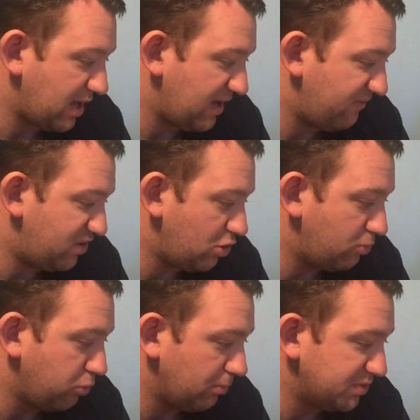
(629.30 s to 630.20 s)
having
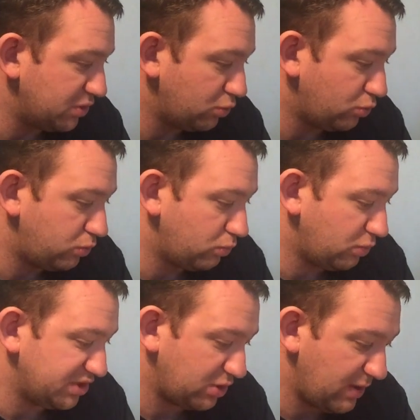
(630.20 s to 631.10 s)
no problems at all
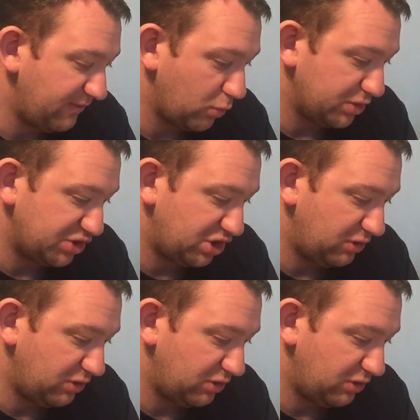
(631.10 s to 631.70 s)
whatsoever once